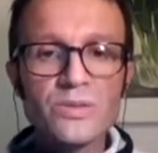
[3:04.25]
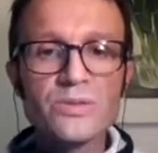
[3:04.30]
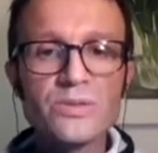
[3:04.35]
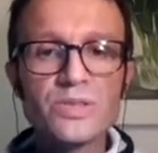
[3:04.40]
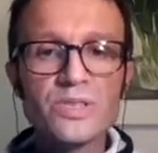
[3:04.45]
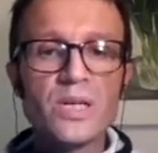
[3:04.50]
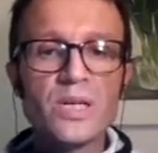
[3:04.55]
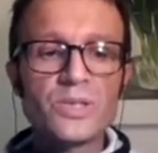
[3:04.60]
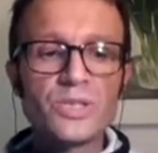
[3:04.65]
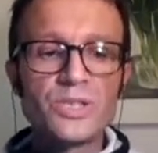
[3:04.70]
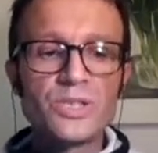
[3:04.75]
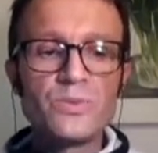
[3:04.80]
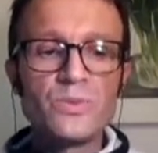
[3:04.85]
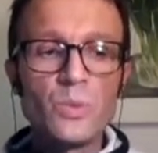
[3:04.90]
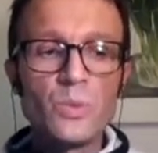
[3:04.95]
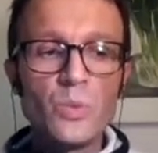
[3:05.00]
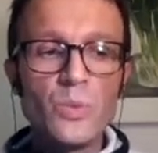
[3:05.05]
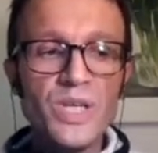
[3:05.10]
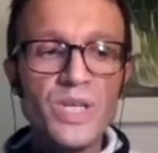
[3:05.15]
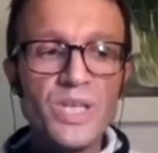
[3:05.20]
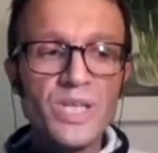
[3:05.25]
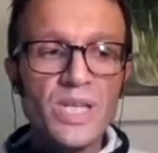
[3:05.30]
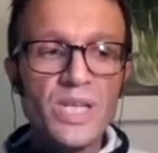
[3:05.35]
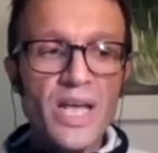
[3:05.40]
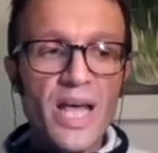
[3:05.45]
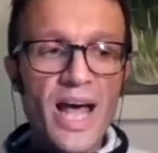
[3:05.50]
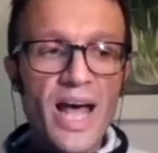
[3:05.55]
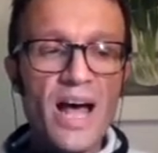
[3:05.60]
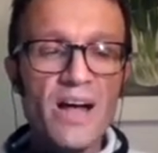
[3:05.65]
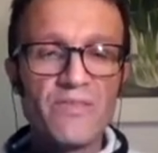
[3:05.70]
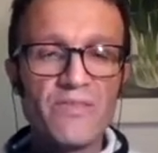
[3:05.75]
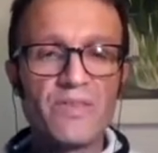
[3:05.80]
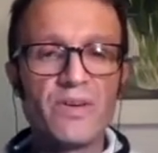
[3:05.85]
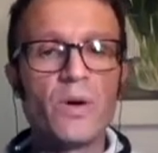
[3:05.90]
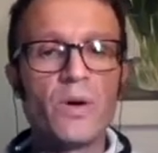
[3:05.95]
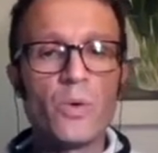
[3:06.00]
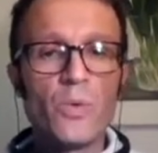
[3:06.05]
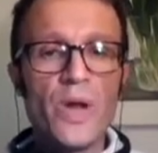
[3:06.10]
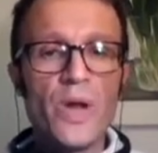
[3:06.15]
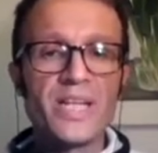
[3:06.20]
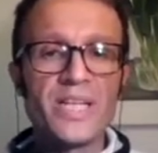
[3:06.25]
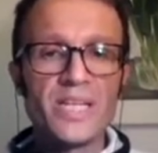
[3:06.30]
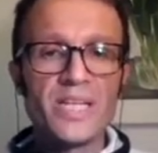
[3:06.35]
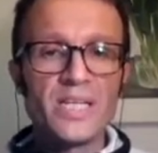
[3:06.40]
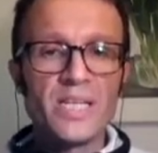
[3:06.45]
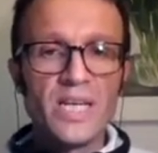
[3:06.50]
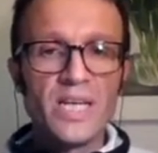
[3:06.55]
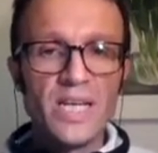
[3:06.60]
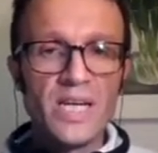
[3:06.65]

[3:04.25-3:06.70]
transaction we have already